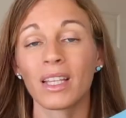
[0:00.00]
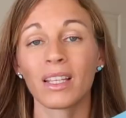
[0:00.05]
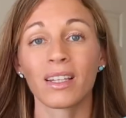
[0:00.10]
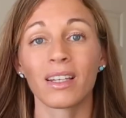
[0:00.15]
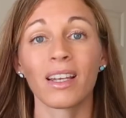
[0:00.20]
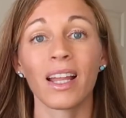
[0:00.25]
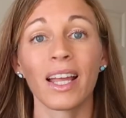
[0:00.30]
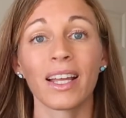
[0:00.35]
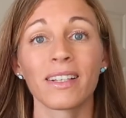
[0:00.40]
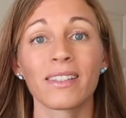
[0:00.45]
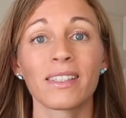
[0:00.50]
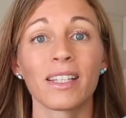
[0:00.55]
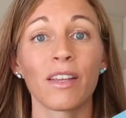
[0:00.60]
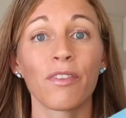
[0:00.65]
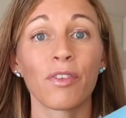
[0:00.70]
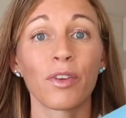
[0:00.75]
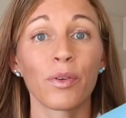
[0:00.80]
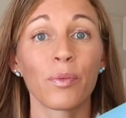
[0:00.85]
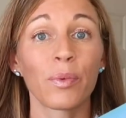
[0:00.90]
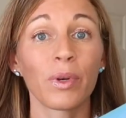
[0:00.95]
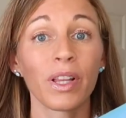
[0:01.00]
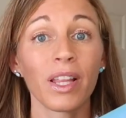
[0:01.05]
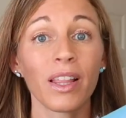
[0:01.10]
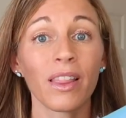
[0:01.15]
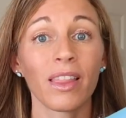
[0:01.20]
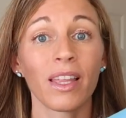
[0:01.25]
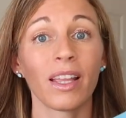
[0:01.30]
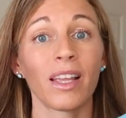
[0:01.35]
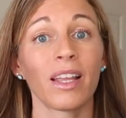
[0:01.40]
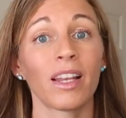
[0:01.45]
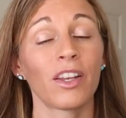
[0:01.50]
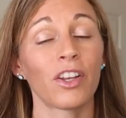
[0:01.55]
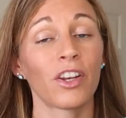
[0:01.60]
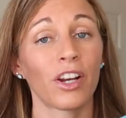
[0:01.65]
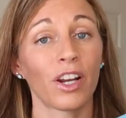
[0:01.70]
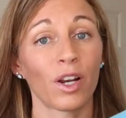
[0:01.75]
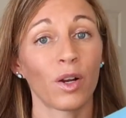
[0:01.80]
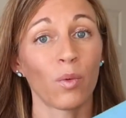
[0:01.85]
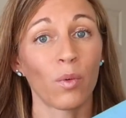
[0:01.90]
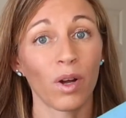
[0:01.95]
Next, if you're really thinking you're
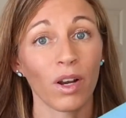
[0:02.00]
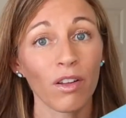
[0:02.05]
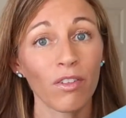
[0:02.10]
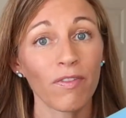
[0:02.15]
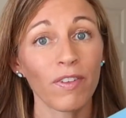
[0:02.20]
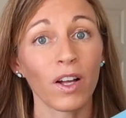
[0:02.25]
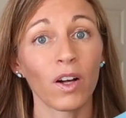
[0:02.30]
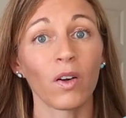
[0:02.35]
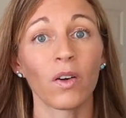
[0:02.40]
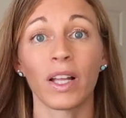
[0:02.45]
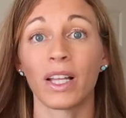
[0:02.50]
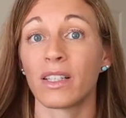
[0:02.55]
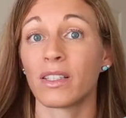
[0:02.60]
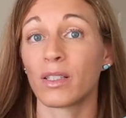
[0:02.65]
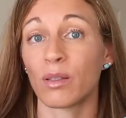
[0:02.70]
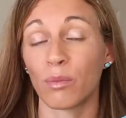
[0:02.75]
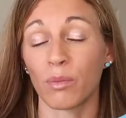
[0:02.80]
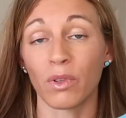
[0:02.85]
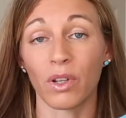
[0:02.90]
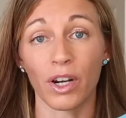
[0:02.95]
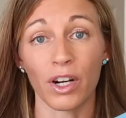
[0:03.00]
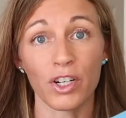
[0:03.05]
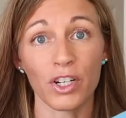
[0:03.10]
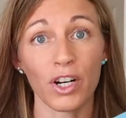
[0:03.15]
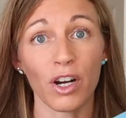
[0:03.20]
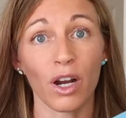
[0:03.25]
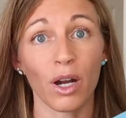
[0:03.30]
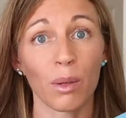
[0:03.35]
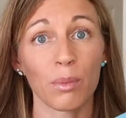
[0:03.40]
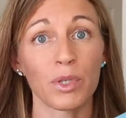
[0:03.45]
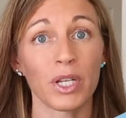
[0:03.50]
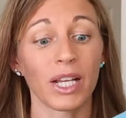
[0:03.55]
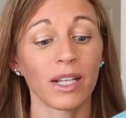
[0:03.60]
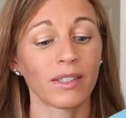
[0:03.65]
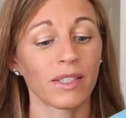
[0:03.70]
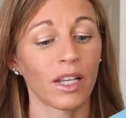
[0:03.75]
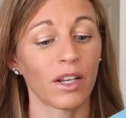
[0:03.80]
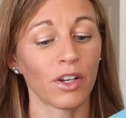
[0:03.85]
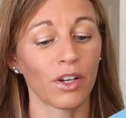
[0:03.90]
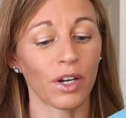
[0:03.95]
going to want to felt and some larger objects
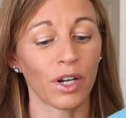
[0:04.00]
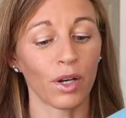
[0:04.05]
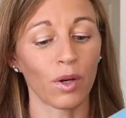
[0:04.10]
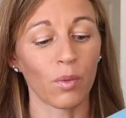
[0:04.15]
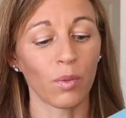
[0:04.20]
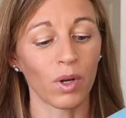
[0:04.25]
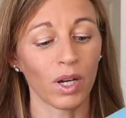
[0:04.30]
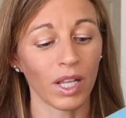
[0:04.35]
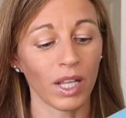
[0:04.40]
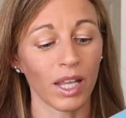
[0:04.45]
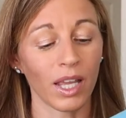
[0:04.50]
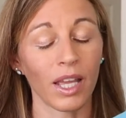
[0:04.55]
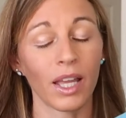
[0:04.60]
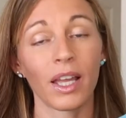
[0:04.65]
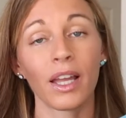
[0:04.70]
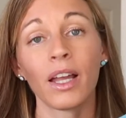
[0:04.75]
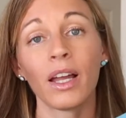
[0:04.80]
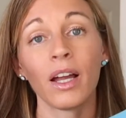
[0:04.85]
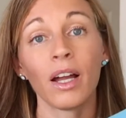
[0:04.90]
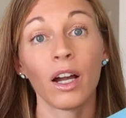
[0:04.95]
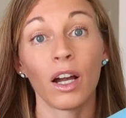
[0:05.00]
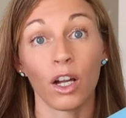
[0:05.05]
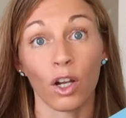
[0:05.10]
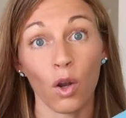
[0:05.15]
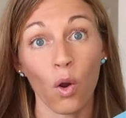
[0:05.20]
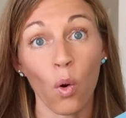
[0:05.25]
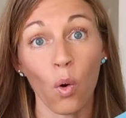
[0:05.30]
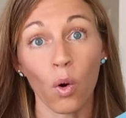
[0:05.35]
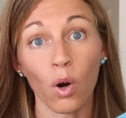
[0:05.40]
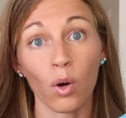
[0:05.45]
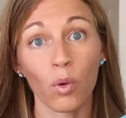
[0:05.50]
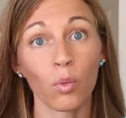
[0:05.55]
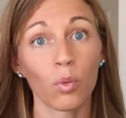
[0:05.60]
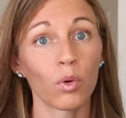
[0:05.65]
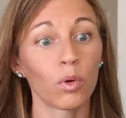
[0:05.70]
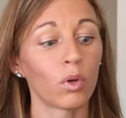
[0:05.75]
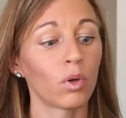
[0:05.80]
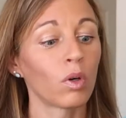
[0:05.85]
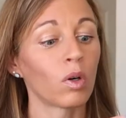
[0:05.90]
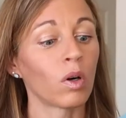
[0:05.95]
and you're going to want to get a core
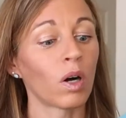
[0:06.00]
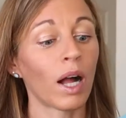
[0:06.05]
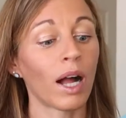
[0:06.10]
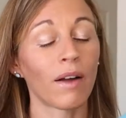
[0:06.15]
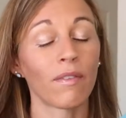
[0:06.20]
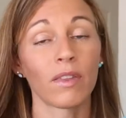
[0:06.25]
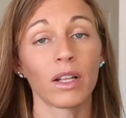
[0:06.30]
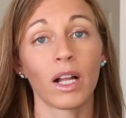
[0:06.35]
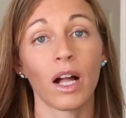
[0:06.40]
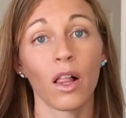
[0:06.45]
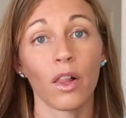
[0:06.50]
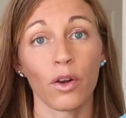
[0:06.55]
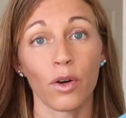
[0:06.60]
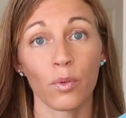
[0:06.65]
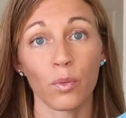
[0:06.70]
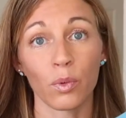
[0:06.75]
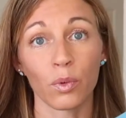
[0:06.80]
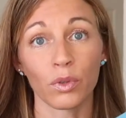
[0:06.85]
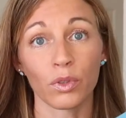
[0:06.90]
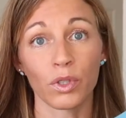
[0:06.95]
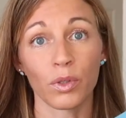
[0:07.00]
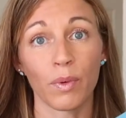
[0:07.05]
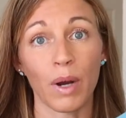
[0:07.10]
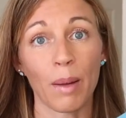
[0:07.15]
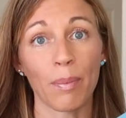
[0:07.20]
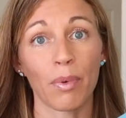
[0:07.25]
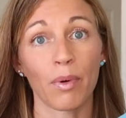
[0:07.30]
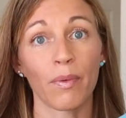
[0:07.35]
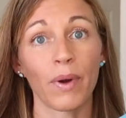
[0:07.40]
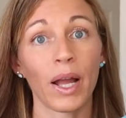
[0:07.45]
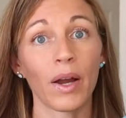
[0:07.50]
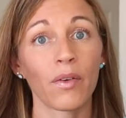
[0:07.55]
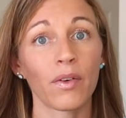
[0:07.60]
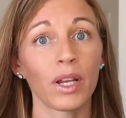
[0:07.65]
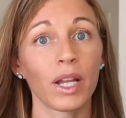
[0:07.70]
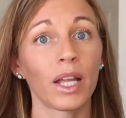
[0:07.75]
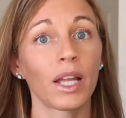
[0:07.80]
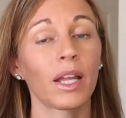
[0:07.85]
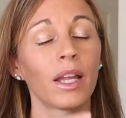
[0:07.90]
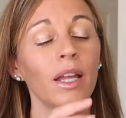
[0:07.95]
wool, have the colored wool to wrap around
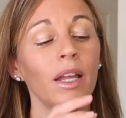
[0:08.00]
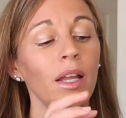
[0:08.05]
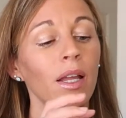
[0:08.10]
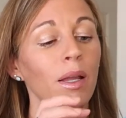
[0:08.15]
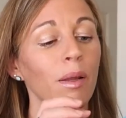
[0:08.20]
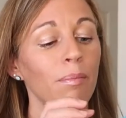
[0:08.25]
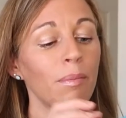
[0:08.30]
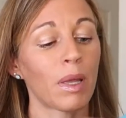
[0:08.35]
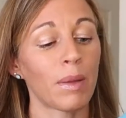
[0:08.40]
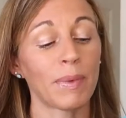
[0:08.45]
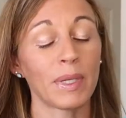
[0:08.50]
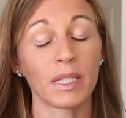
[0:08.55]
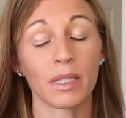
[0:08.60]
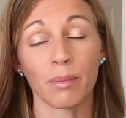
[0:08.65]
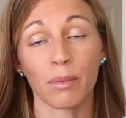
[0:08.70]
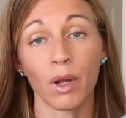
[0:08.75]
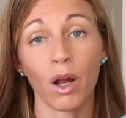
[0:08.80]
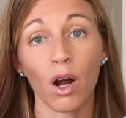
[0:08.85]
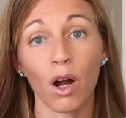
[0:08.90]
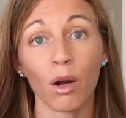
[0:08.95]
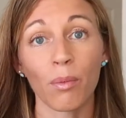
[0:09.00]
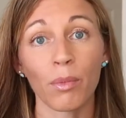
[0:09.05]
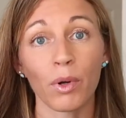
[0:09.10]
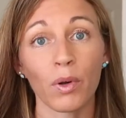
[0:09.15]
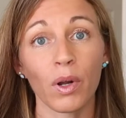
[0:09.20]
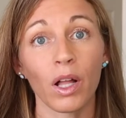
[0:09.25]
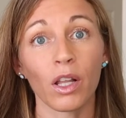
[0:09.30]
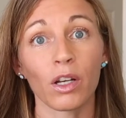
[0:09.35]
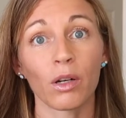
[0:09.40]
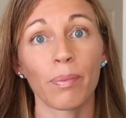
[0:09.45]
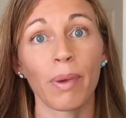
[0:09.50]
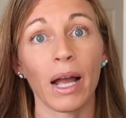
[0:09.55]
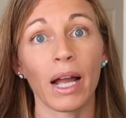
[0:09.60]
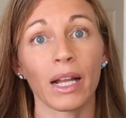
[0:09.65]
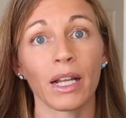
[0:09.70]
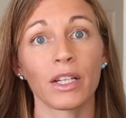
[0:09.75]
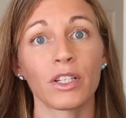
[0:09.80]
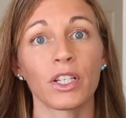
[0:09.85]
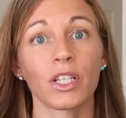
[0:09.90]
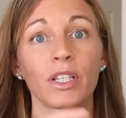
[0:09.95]
it, maybe some combo color
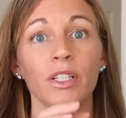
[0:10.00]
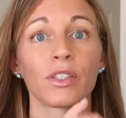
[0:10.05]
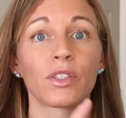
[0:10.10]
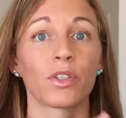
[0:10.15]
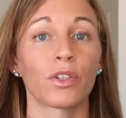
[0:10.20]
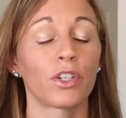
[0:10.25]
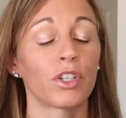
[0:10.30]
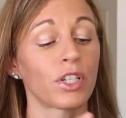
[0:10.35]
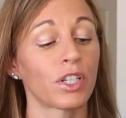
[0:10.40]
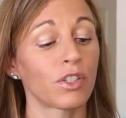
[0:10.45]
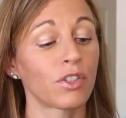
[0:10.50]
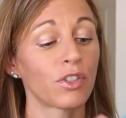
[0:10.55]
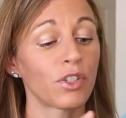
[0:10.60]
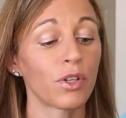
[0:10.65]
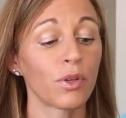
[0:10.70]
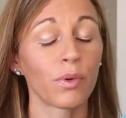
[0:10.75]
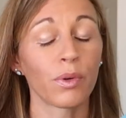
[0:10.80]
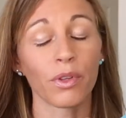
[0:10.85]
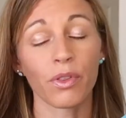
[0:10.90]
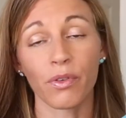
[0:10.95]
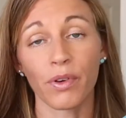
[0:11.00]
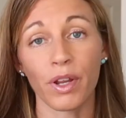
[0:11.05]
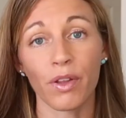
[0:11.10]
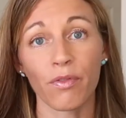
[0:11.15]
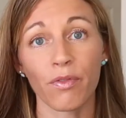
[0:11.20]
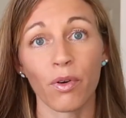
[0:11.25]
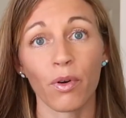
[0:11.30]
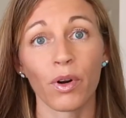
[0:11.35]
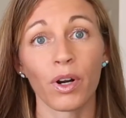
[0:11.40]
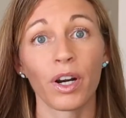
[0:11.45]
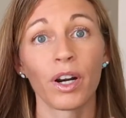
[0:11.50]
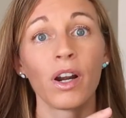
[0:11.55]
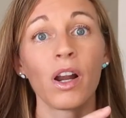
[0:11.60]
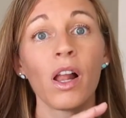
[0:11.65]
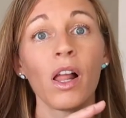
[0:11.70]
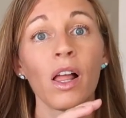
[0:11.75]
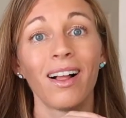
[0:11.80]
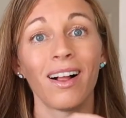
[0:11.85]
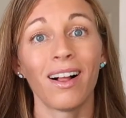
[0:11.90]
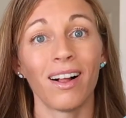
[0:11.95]
packages or just 2 or 3, 4
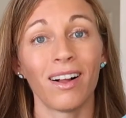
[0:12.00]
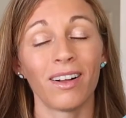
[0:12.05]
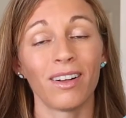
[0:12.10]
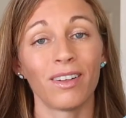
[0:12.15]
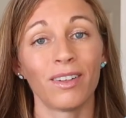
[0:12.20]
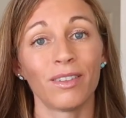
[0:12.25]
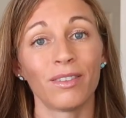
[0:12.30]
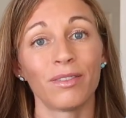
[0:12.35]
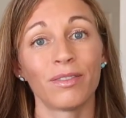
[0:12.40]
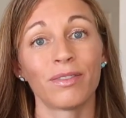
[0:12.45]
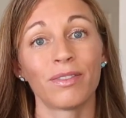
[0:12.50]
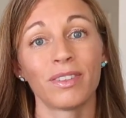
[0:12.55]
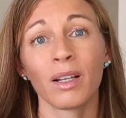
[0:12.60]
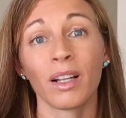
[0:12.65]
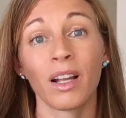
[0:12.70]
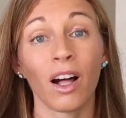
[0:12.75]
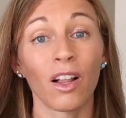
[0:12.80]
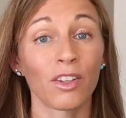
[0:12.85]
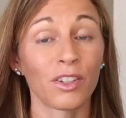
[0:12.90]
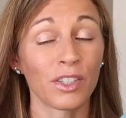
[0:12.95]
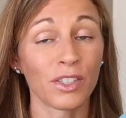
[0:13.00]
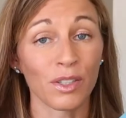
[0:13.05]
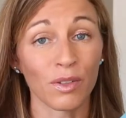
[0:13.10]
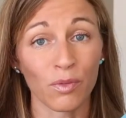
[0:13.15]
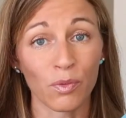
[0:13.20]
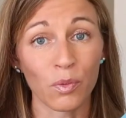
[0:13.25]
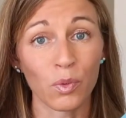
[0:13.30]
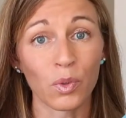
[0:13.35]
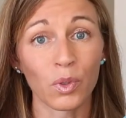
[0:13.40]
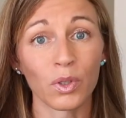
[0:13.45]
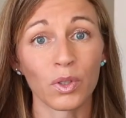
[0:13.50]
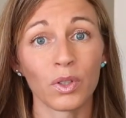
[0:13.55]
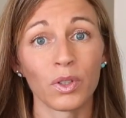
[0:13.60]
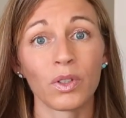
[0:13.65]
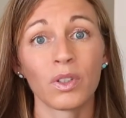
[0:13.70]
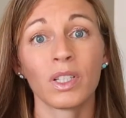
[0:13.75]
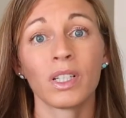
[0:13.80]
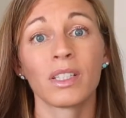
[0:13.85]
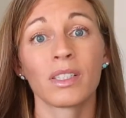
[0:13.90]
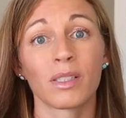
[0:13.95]
of colors of
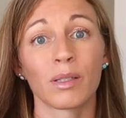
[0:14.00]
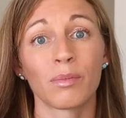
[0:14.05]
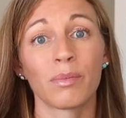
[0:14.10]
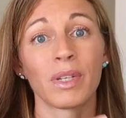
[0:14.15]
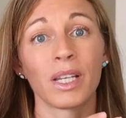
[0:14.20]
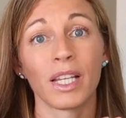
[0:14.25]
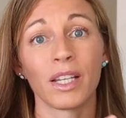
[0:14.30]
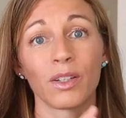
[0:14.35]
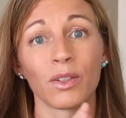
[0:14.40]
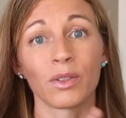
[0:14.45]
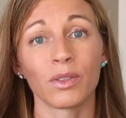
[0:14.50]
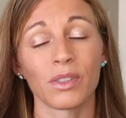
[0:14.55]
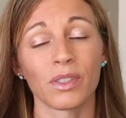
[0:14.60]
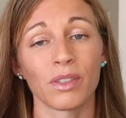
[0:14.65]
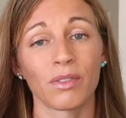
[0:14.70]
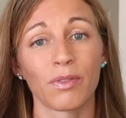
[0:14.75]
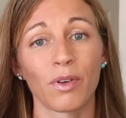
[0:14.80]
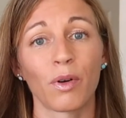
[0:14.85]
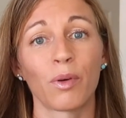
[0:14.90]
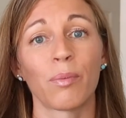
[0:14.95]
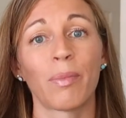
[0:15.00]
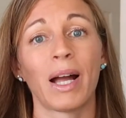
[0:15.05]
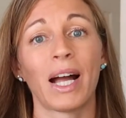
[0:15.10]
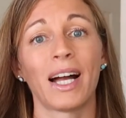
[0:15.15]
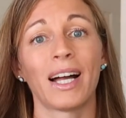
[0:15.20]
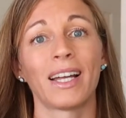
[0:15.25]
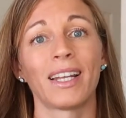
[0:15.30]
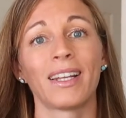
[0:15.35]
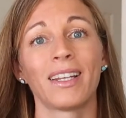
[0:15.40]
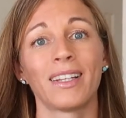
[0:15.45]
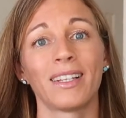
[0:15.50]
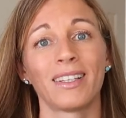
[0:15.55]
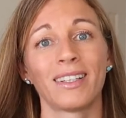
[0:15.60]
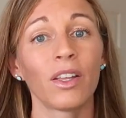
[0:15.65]
wool, some needles, the foam pad.